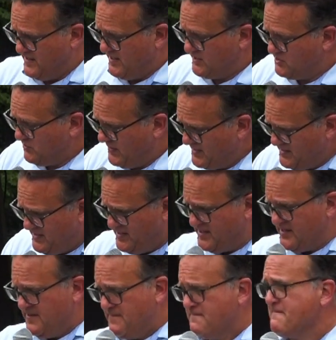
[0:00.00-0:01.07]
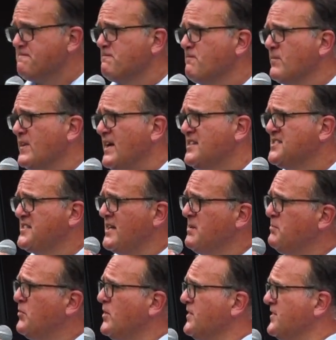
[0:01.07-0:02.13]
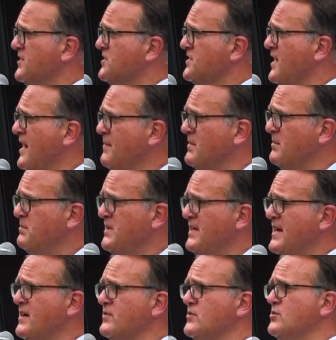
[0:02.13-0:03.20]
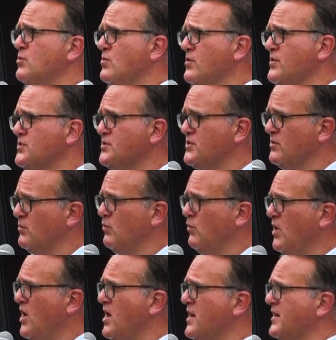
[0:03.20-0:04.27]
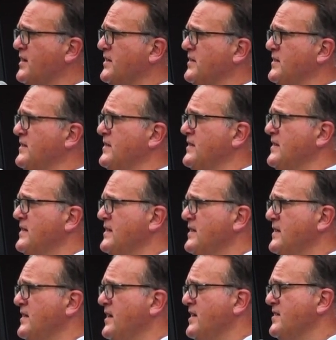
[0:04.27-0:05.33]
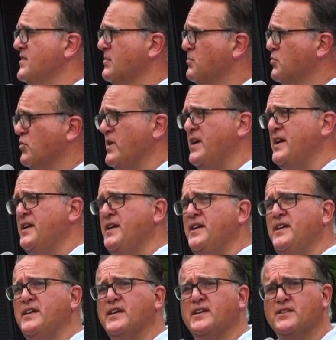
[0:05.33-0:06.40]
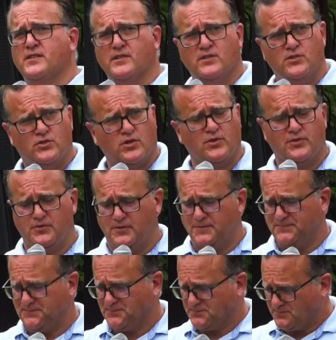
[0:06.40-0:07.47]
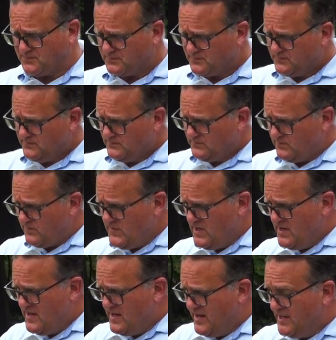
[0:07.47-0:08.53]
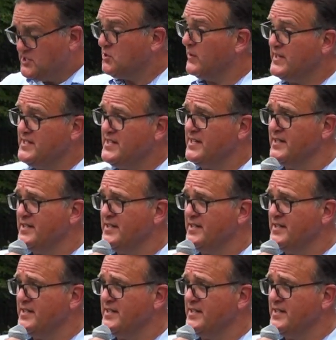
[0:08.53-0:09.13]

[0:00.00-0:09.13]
And so I did. I set apart this time to be outdoors, to walk, and to pray, and to journal. And so I did.